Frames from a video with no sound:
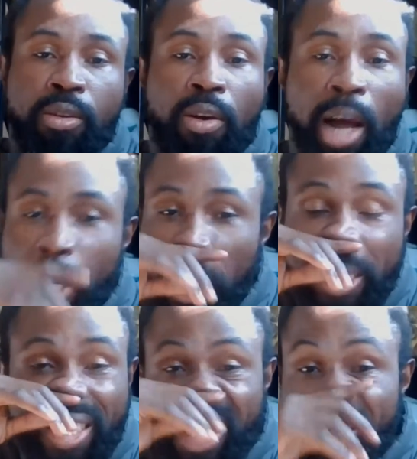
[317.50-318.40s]
Now, I
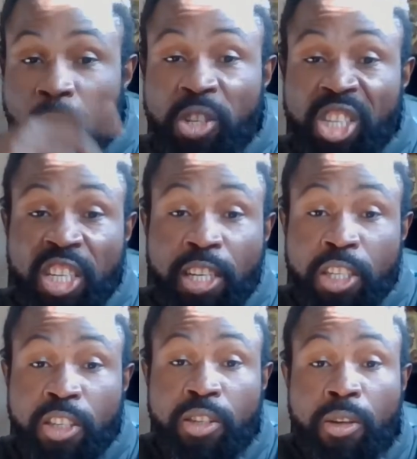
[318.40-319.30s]
didn't see no
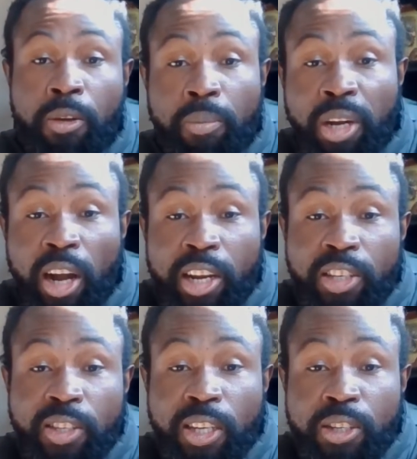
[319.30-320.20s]
changes because
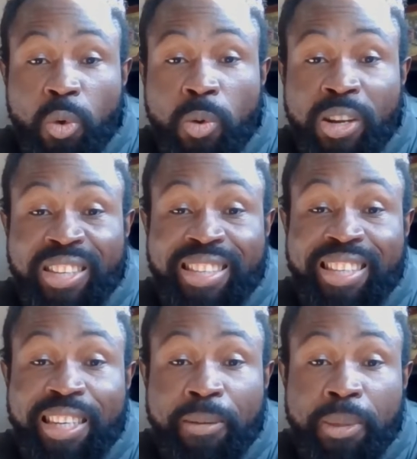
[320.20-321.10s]
they're still doing the
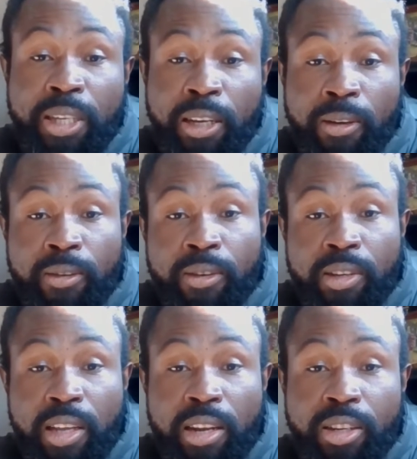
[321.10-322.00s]
same thing.
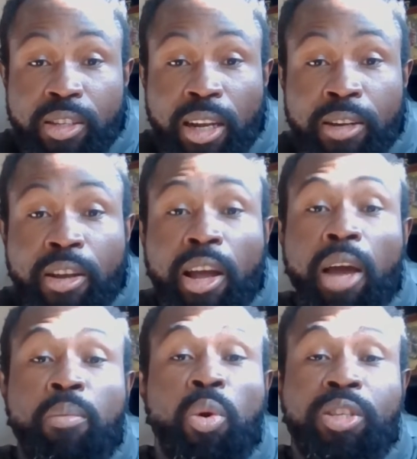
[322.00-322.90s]
You understand?
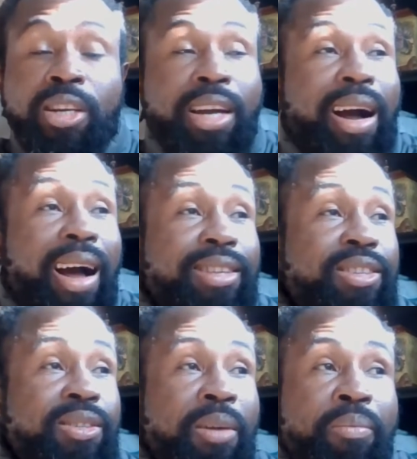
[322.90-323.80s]
And most of the
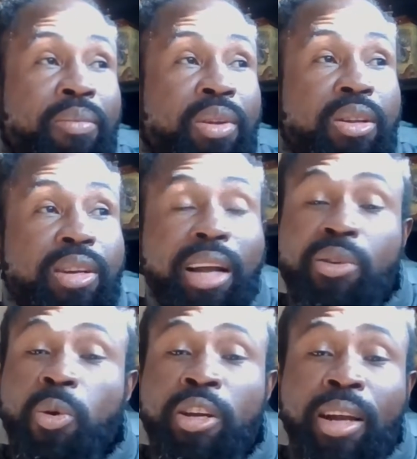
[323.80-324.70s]
artists them
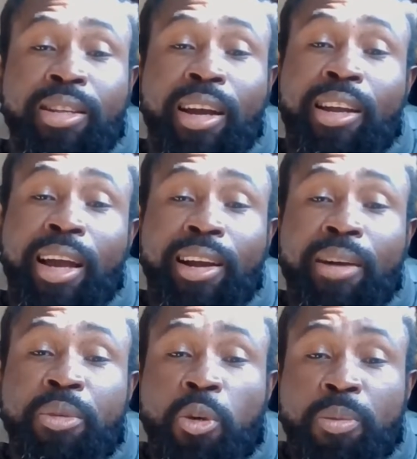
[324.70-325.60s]
that looking at I like
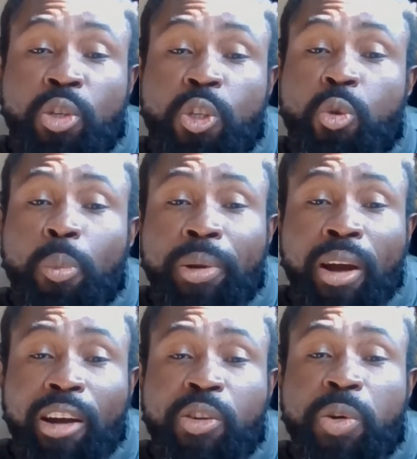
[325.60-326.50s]
I'm some stupid
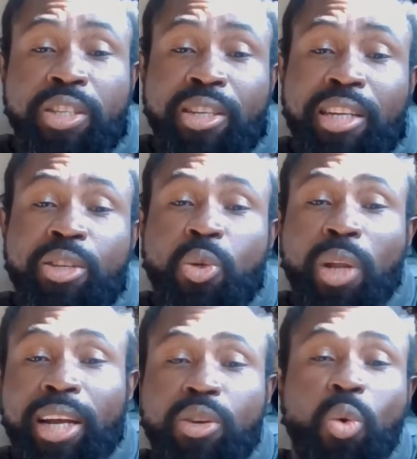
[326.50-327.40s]
or crazy. They need to
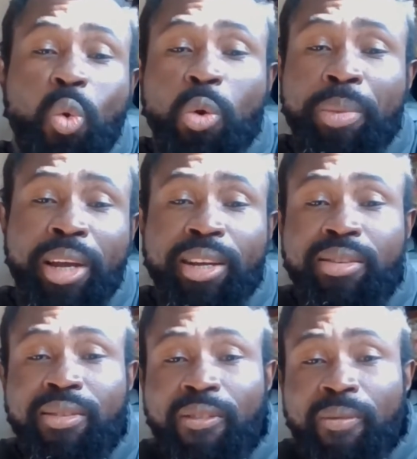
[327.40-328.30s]
like Google me and